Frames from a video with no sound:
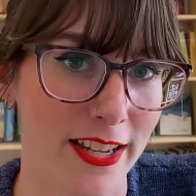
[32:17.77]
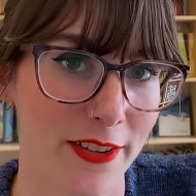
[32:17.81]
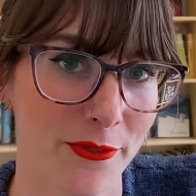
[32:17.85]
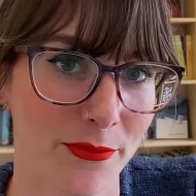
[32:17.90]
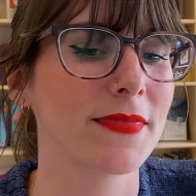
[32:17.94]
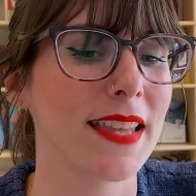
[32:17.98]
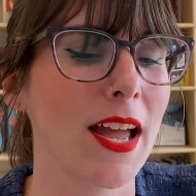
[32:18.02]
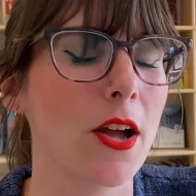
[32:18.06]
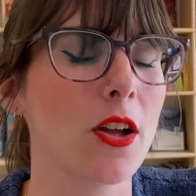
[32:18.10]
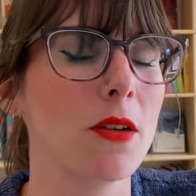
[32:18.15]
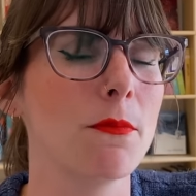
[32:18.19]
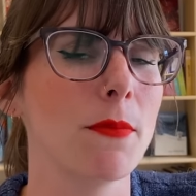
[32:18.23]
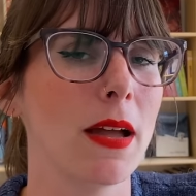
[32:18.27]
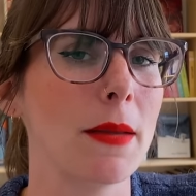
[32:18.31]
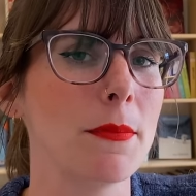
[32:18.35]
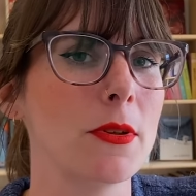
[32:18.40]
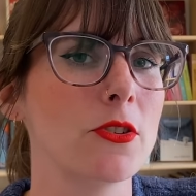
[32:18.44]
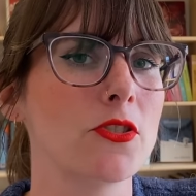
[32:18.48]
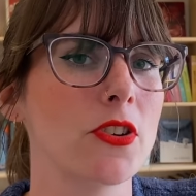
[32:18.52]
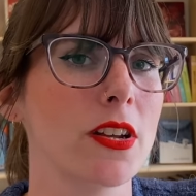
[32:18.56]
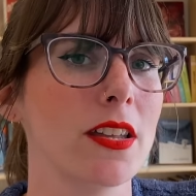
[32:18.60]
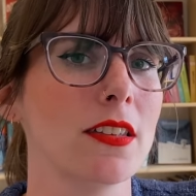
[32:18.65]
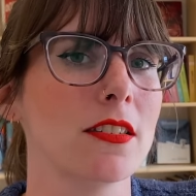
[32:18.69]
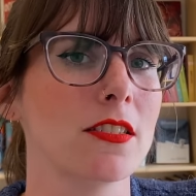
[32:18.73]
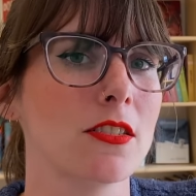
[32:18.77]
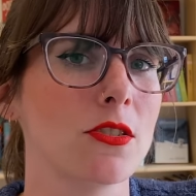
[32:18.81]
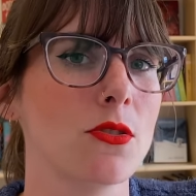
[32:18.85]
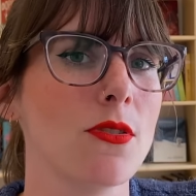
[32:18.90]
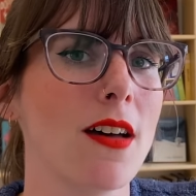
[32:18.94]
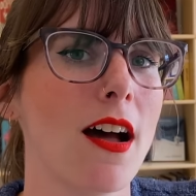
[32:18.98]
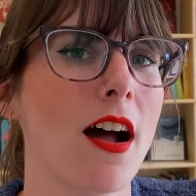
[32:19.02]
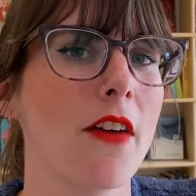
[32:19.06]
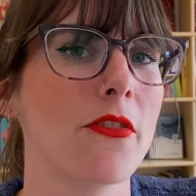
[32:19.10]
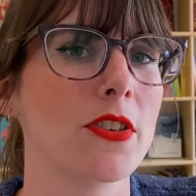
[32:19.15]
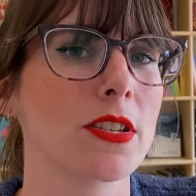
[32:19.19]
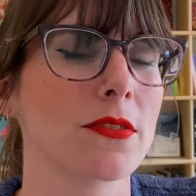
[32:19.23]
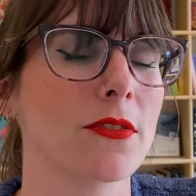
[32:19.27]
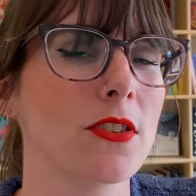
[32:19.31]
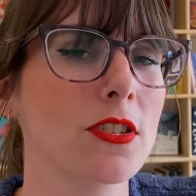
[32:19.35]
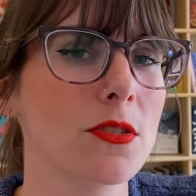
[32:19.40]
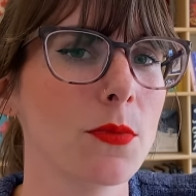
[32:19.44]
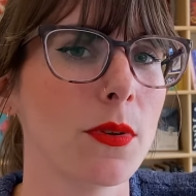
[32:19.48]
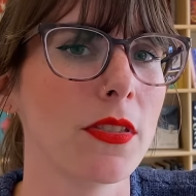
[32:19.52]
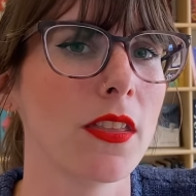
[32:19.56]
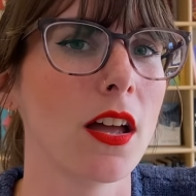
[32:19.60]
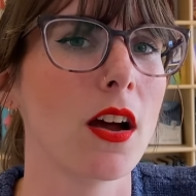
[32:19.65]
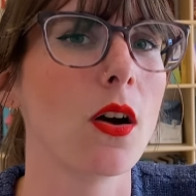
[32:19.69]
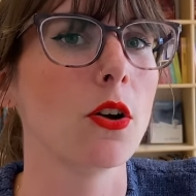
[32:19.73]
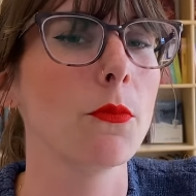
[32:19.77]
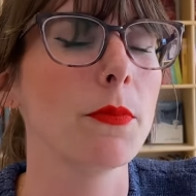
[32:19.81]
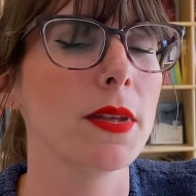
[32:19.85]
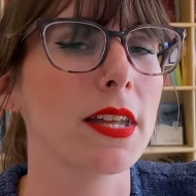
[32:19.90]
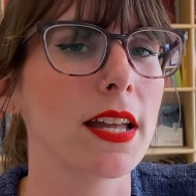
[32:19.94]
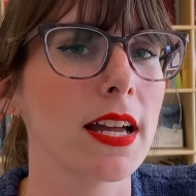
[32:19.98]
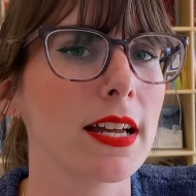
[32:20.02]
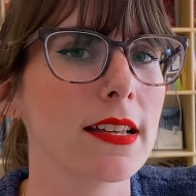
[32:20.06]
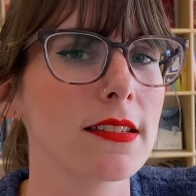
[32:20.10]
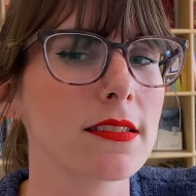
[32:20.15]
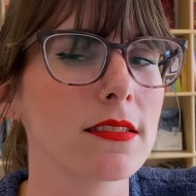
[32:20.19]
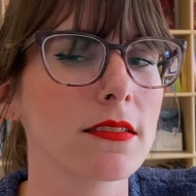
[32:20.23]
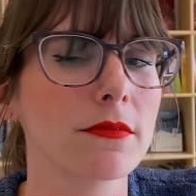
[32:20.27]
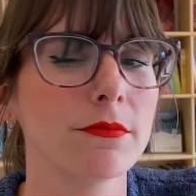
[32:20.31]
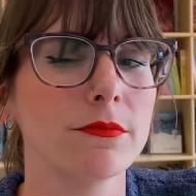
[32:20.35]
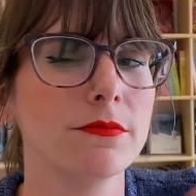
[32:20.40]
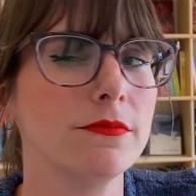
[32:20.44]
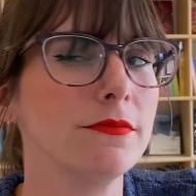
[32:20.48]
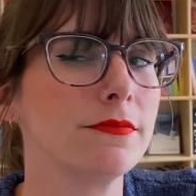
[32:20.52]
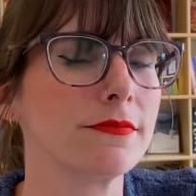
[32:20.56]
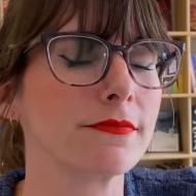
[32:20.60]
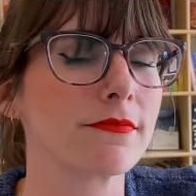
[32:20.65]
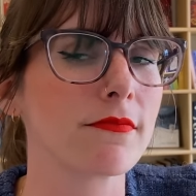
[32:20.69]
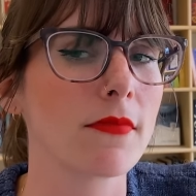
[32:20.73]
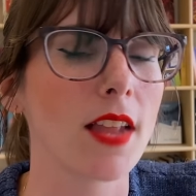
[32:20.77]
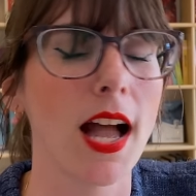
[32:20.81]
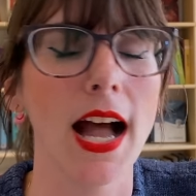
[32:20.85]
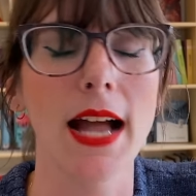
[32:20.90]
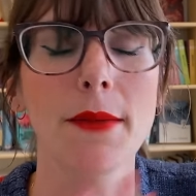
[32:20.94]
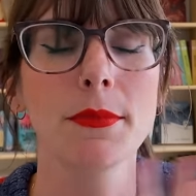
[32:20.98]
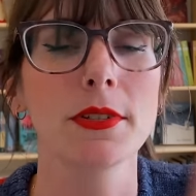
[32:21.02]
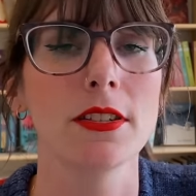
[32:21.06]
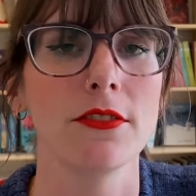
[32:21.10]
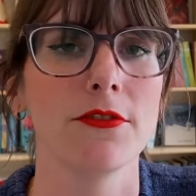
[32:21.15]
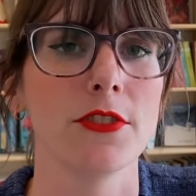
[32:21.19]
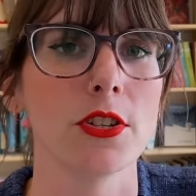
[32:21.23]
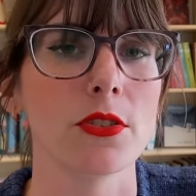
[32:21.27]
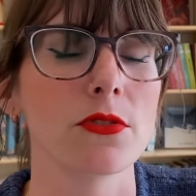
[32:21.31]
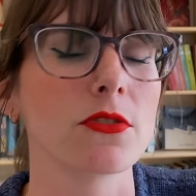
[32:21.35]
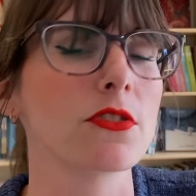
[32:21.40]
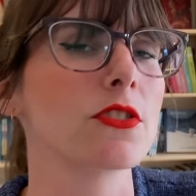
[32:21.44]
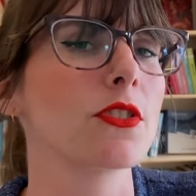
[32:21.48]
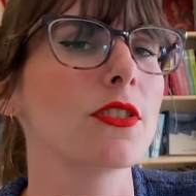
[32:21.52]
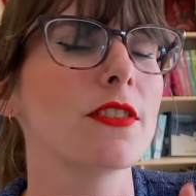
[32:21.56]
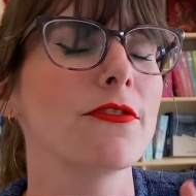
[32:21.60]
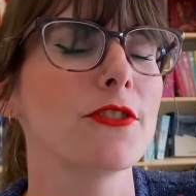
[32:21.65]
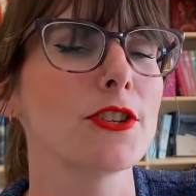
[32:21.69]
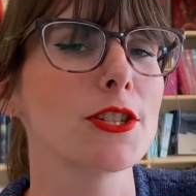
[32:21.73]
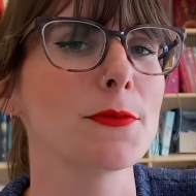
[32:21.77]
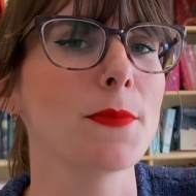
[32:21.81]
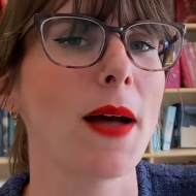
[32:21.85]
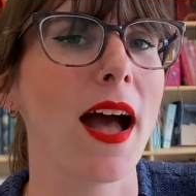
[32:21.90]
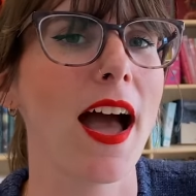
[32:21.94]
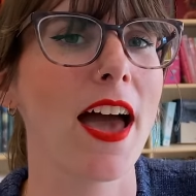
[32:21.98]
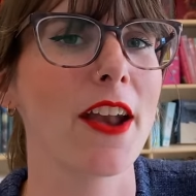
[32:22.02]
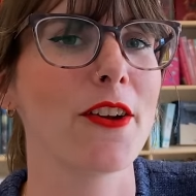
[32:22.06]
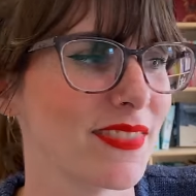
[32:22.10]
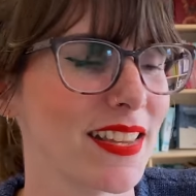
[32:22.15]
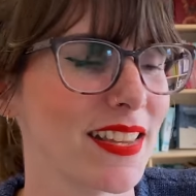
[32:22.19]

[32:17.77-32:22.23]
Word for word: Now, it might be tricky to do that on this first one though, because I'm confused. So the first pattern